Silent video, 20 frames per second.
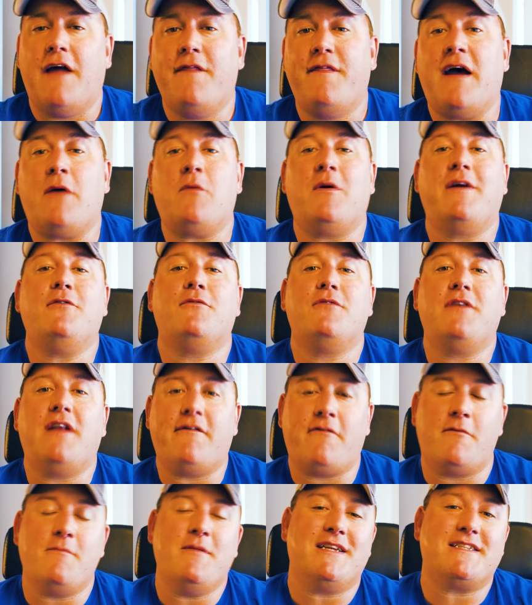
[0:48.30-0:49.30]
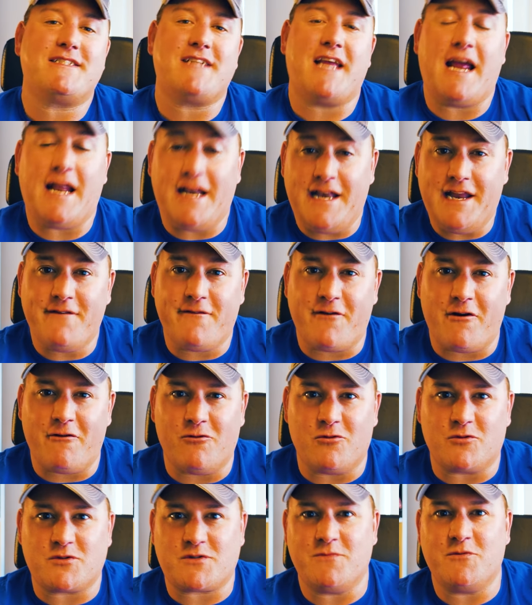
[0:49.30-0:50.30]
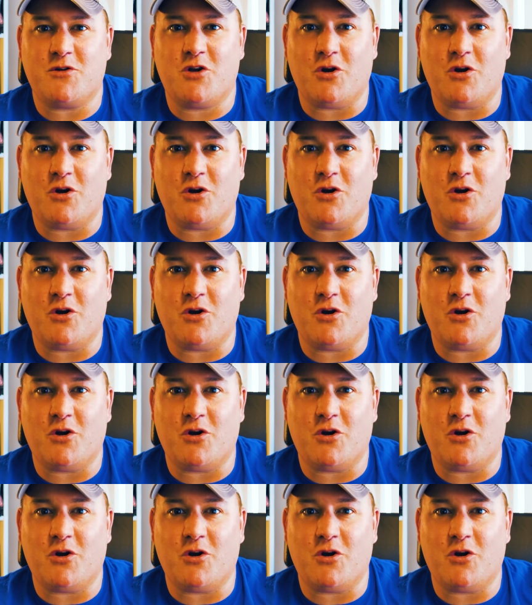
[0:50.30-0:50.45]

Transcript: and that way you'll never miss any of our awesome